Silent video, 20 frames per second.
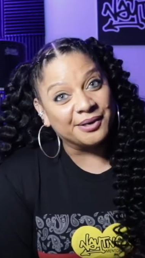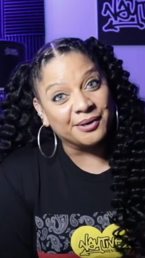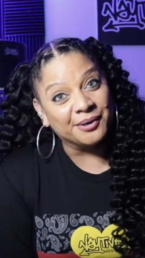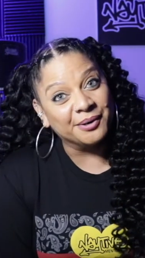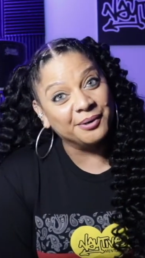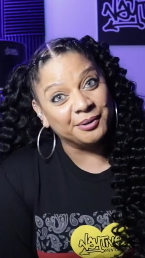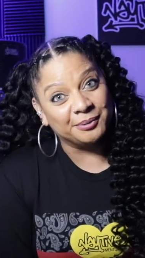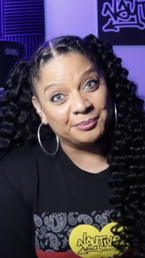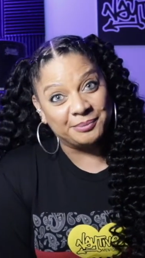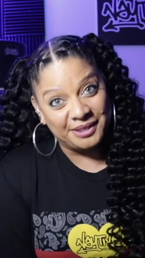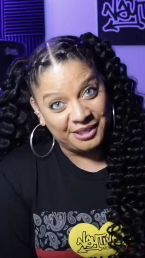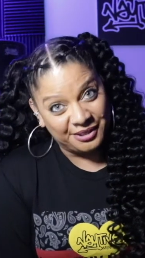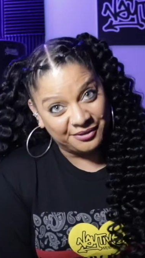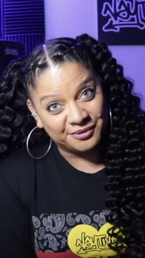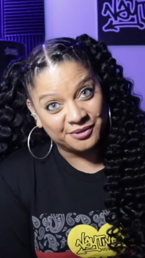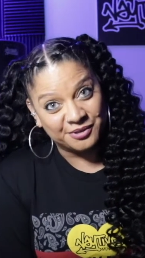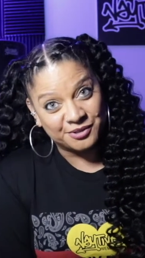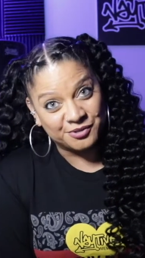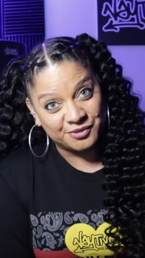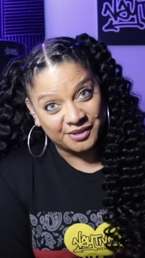home here
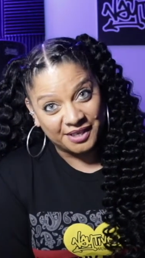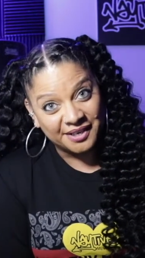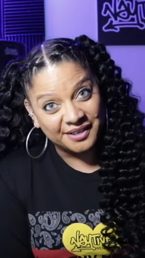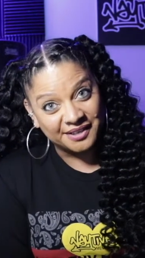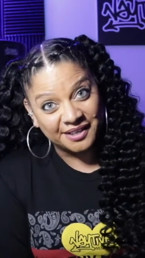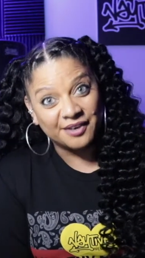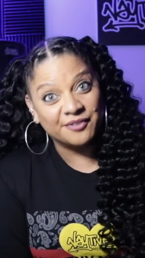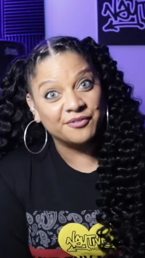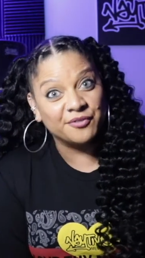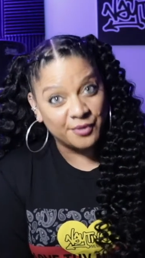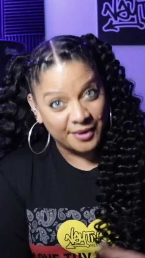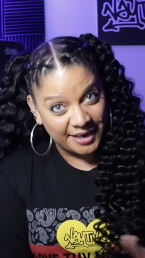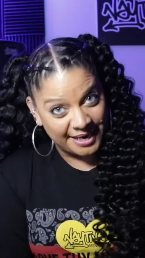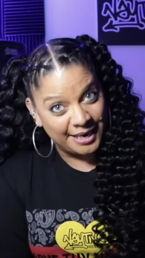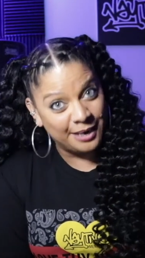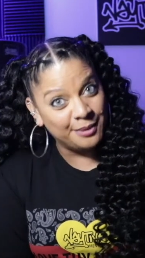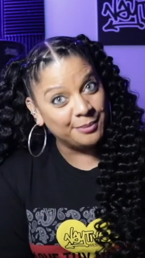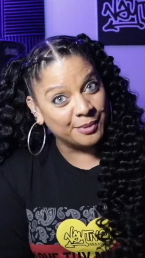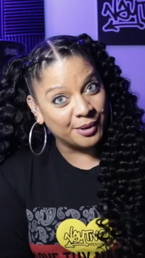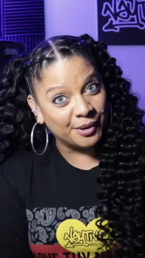in Australia for
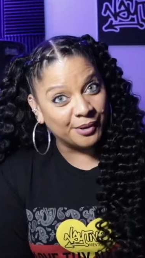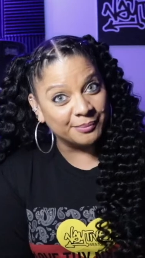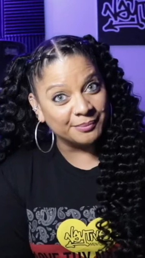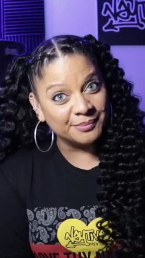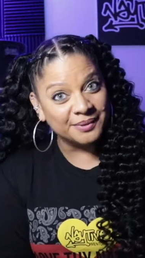our mom.